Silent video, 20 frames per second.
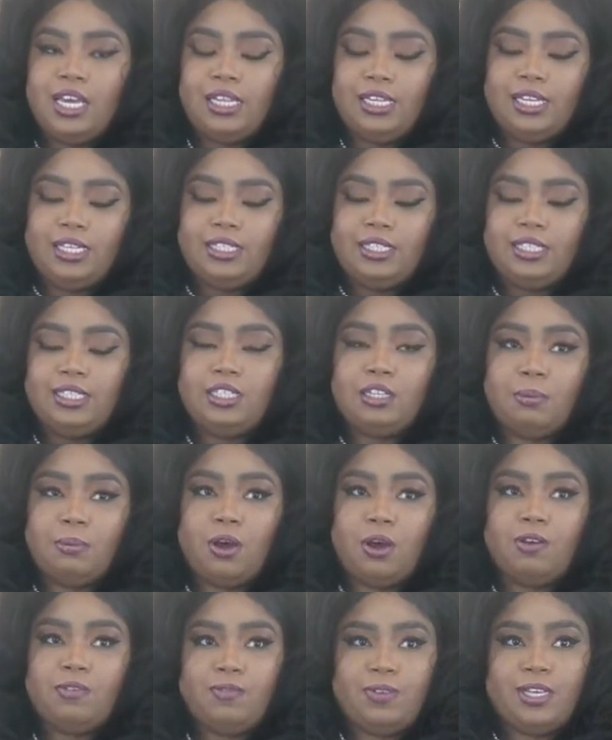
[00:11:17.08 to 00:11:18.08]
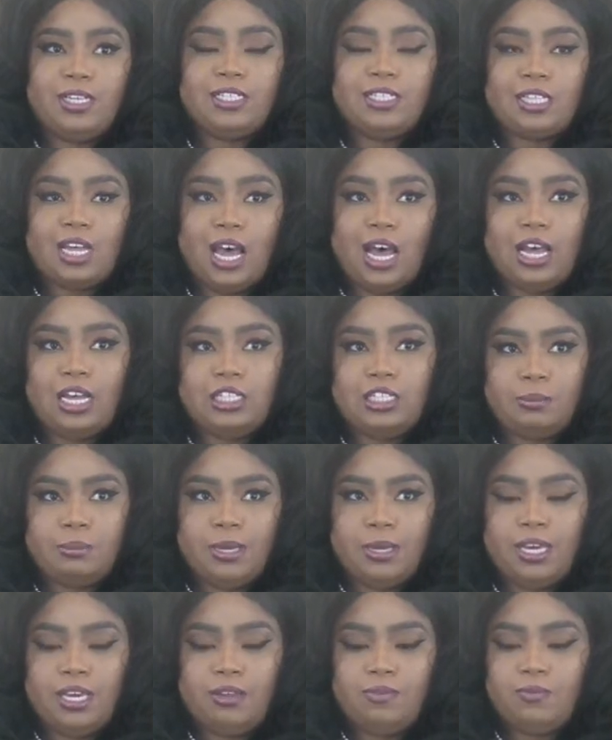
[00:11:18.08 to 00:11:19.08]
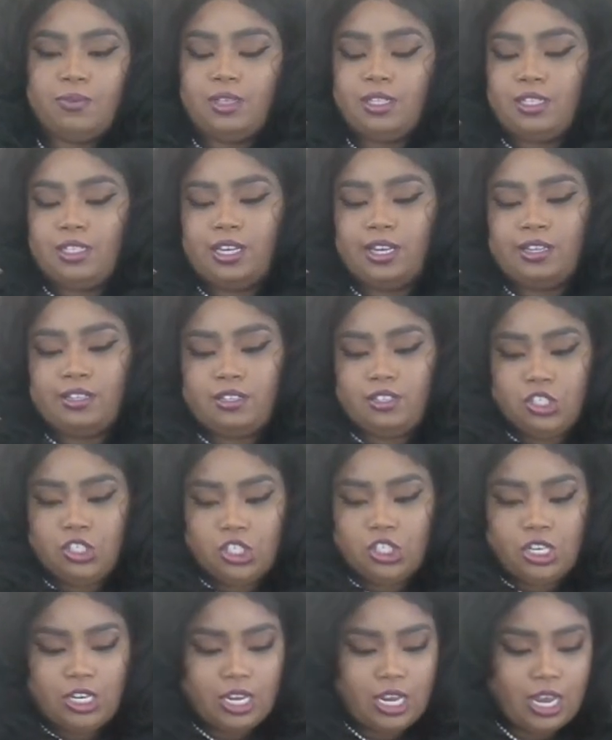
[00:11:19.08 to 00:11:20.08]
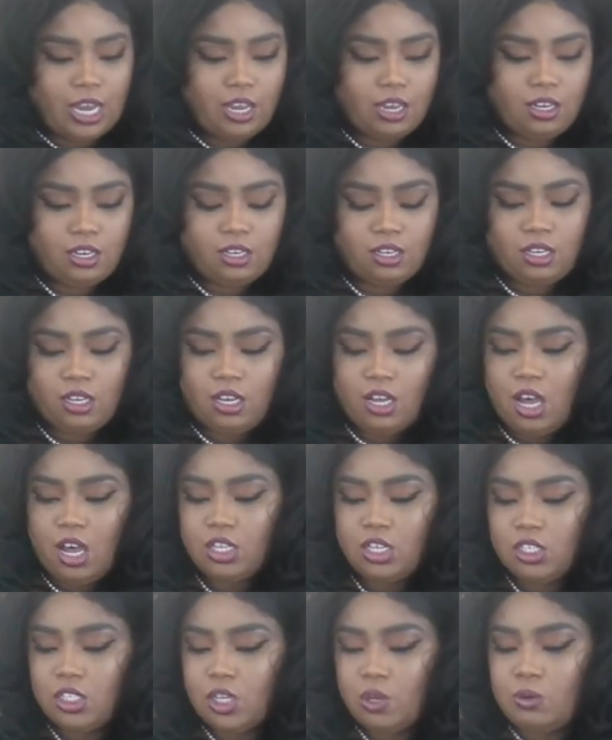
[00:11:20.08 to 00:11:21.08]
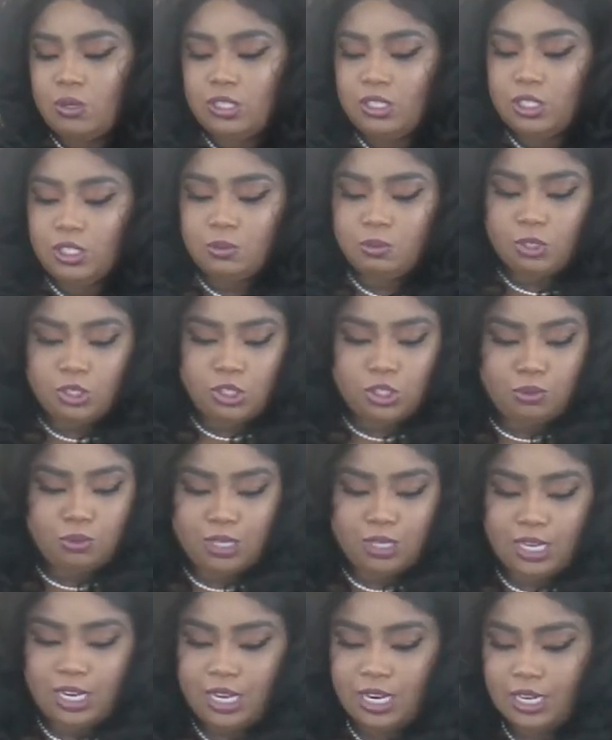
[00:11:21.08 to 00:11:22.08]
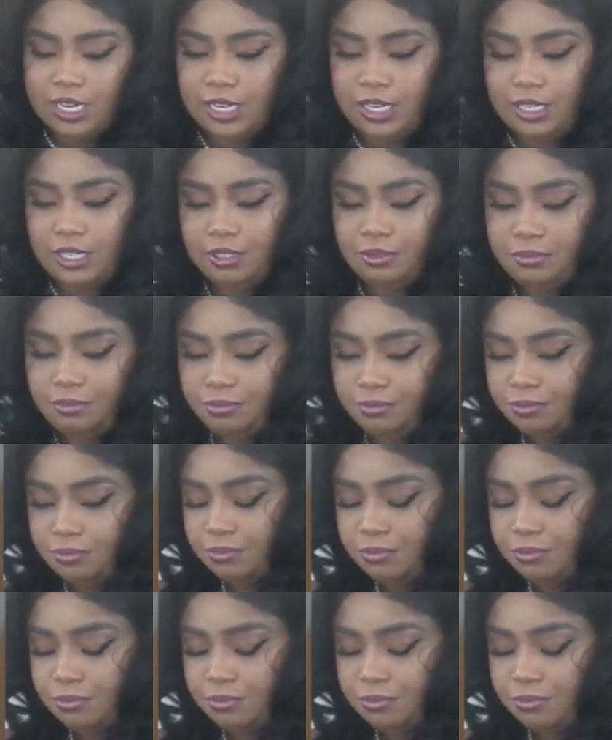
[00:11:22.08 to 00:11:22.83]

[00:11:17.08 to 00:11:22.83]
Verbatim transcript: and this is the perfect size pan for the Texas sheet cake. So this is what you'll need, honey.